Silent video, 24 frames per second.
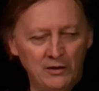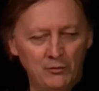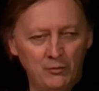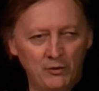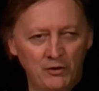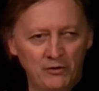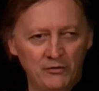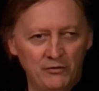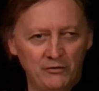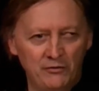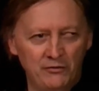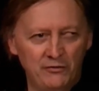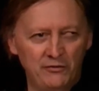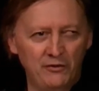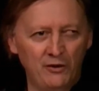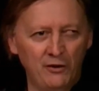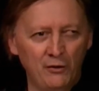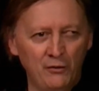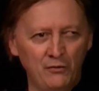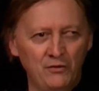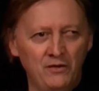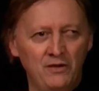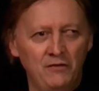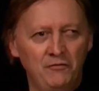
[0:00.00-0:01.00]
was
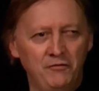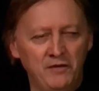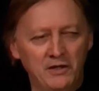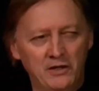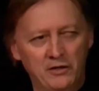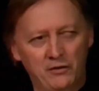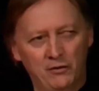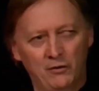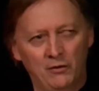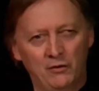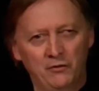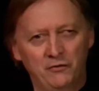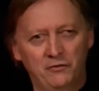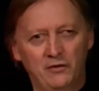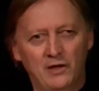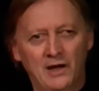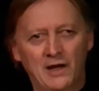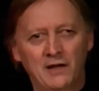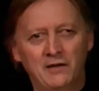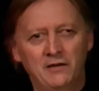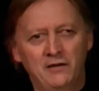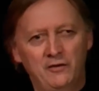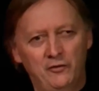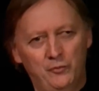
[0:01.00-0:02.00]
so difficult
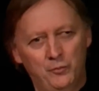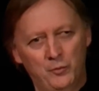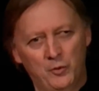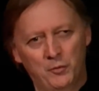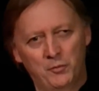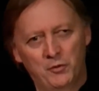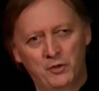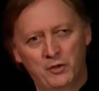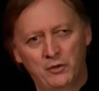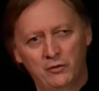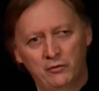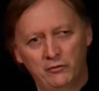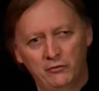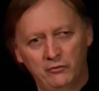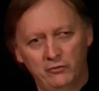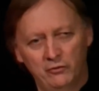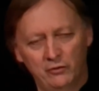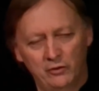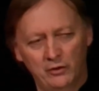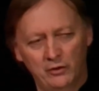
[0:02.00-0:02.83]
at this moment